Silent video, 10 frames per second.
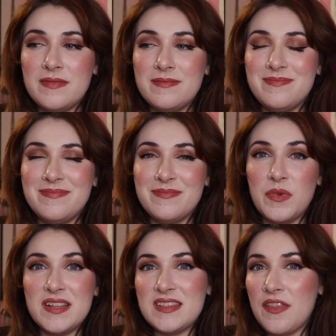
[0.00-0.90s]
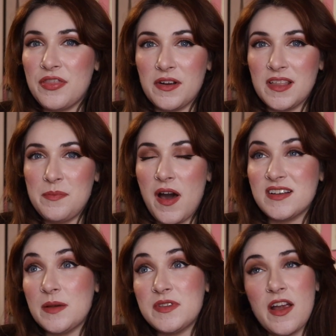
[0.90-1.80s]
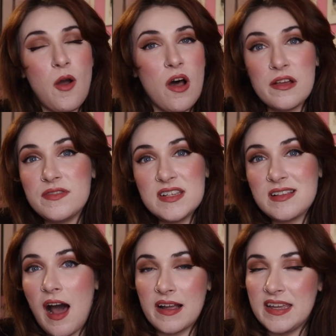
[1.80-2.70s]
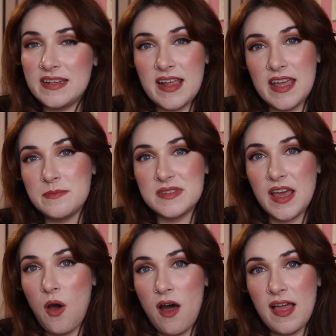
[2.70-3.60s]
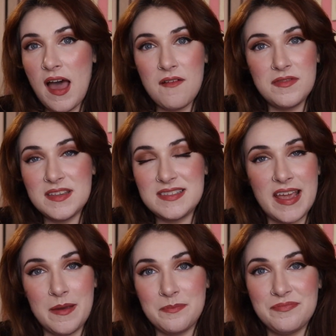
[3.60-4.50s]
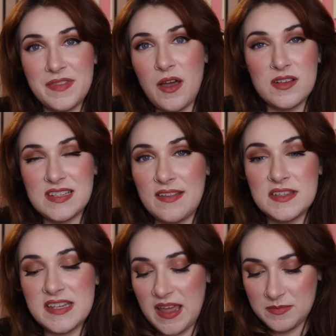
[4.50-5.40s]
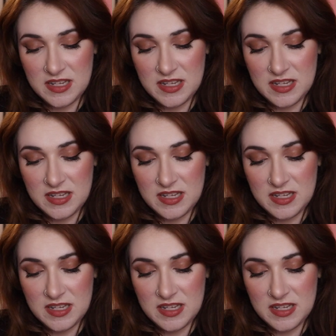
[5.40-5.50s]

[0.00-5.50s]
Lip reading: it's not Thoroughly Pucked. I'm sorry, all of these hockey names, they all sound the same.